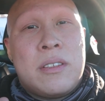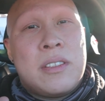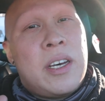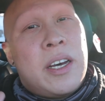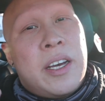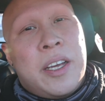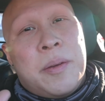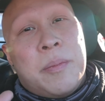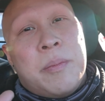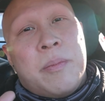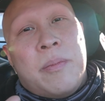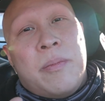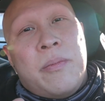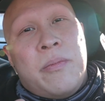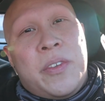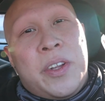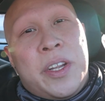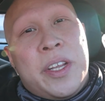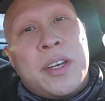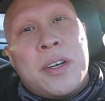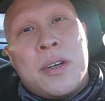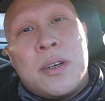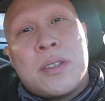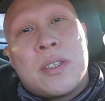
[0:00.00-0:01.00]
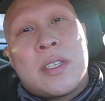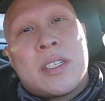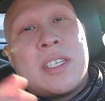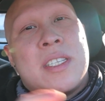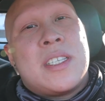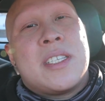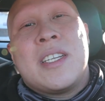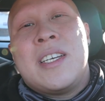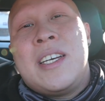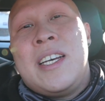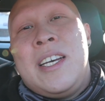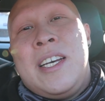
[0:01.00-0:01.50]
type videos,
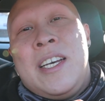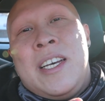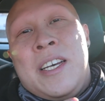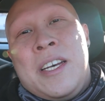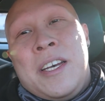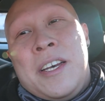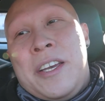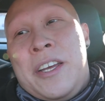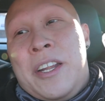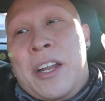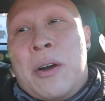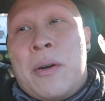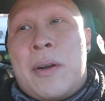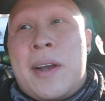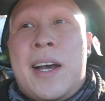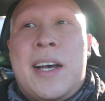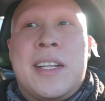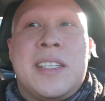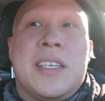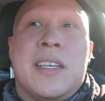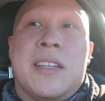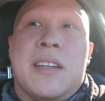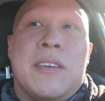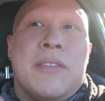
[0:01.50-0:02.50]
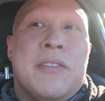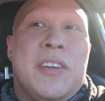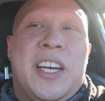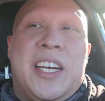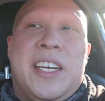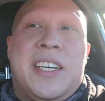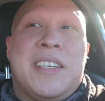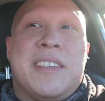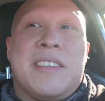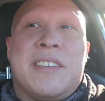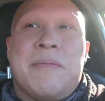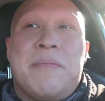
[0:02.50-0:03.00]
because content of like
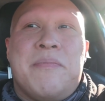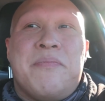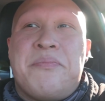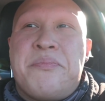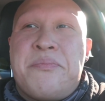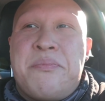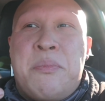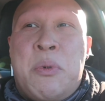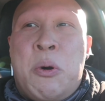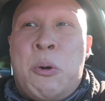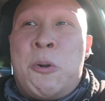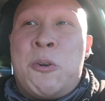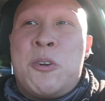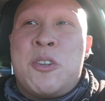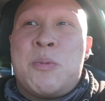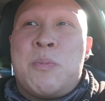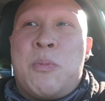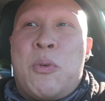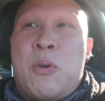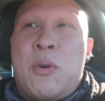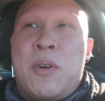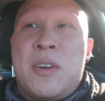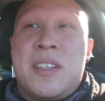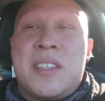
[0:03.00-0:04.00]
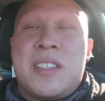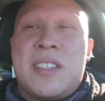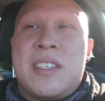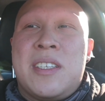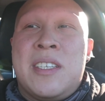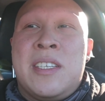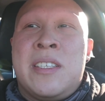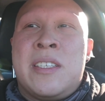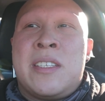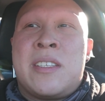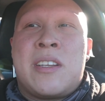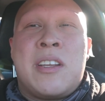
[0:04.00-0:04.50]
motorsports
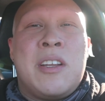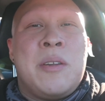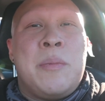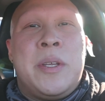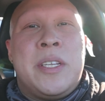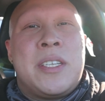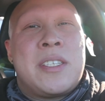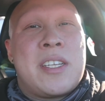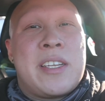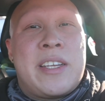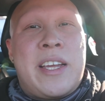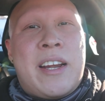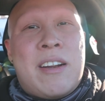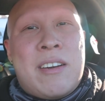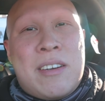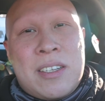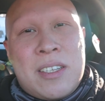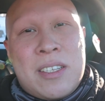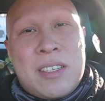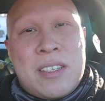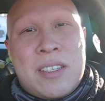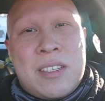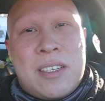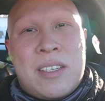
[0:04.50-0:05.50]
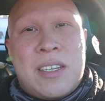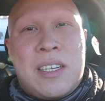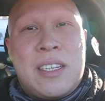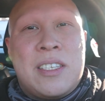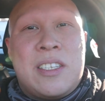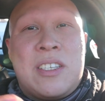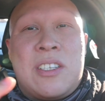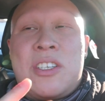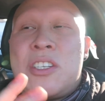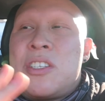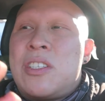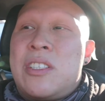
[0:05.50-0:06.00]
is gonna be scarce
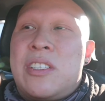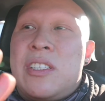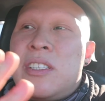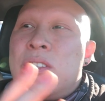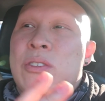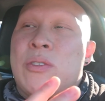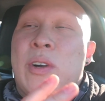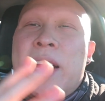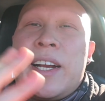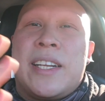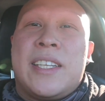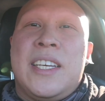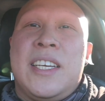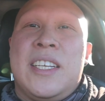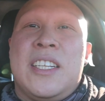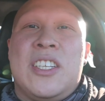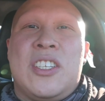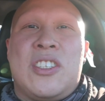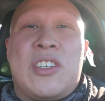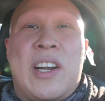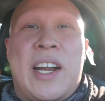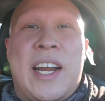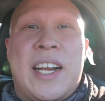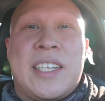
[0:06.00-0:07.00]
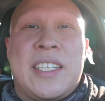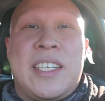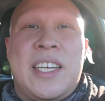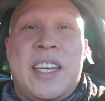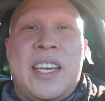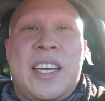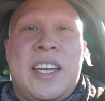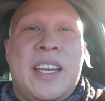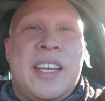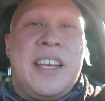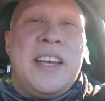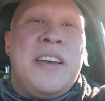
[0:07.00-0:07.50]
because it's just track day to track
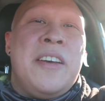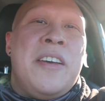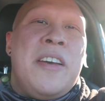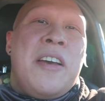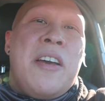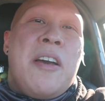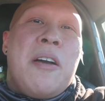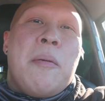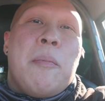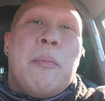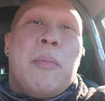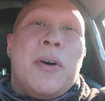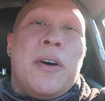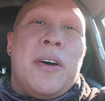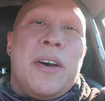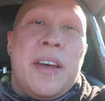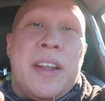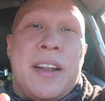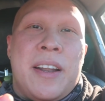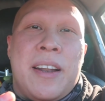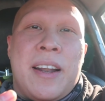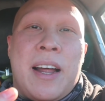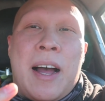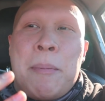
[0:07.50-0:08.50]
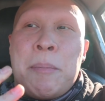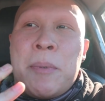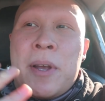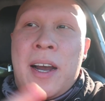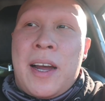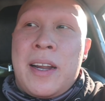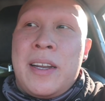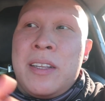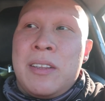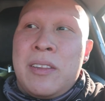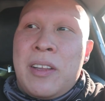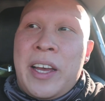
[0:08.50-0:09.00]
day. But I'm
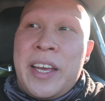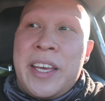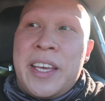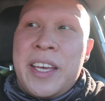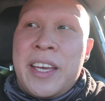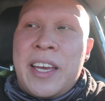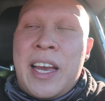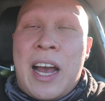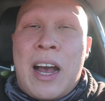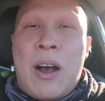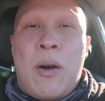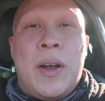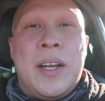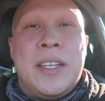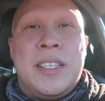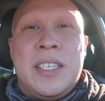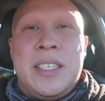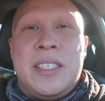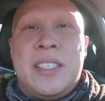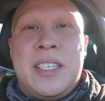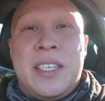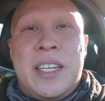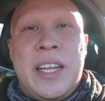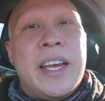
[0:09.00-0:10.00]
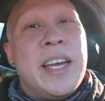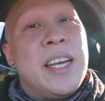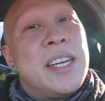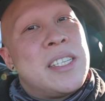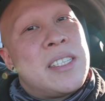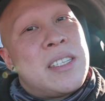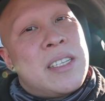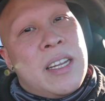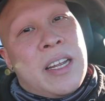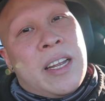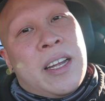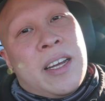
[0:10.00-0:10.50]
kind of liking how I did
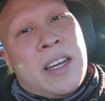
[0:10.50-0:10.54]
today's.